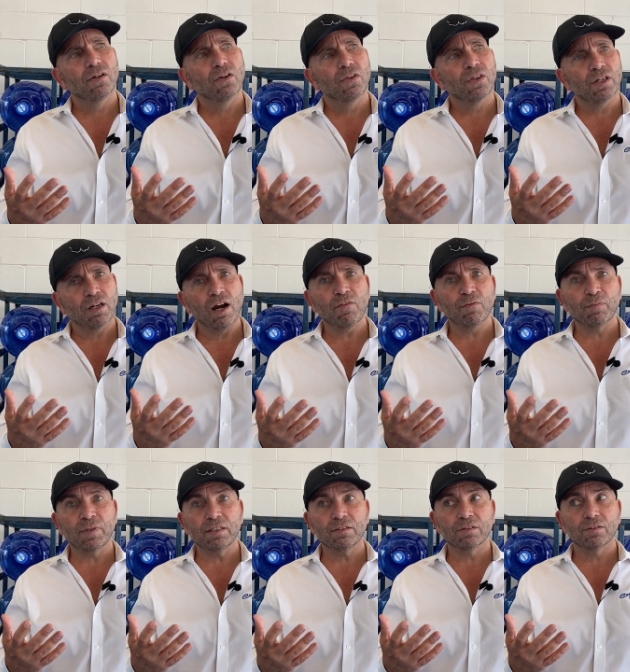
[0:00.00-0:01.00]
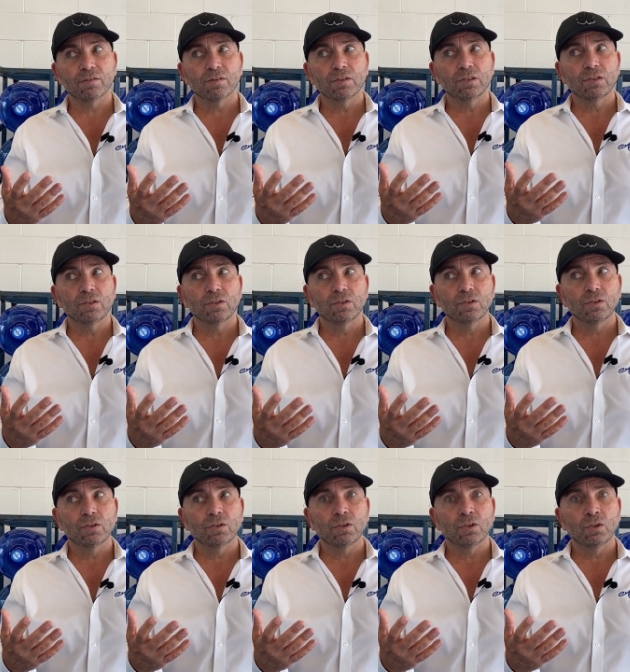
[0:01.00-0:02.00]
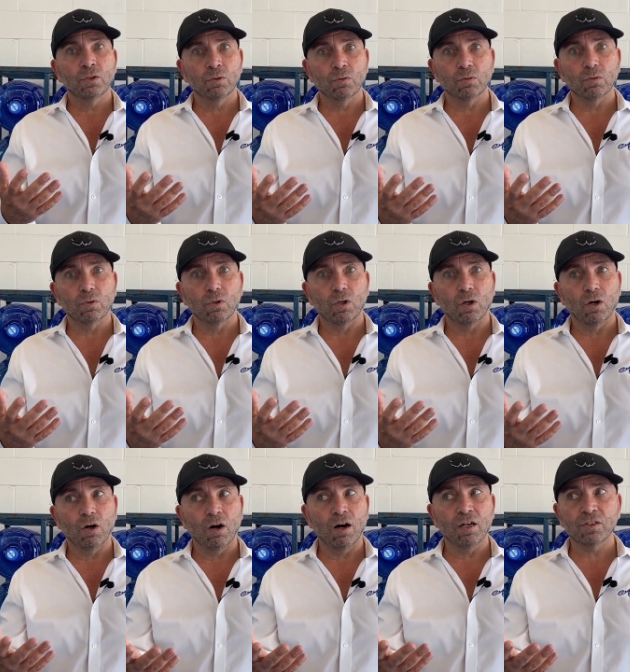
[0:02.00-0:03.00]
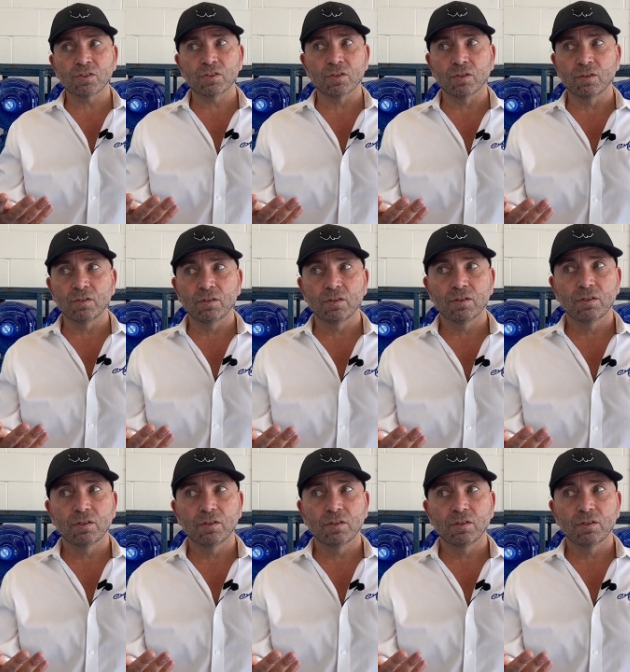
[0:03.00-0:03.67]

The government, who also